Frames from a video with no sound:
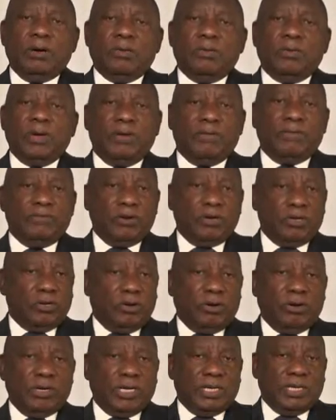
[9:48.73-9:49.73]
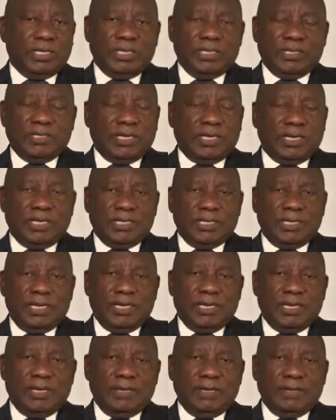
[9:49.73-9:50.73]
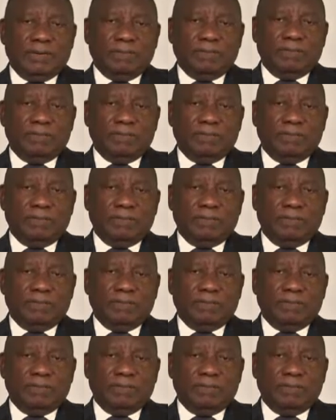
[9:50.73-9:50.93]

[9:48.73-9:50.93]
We have not honored this undertaking.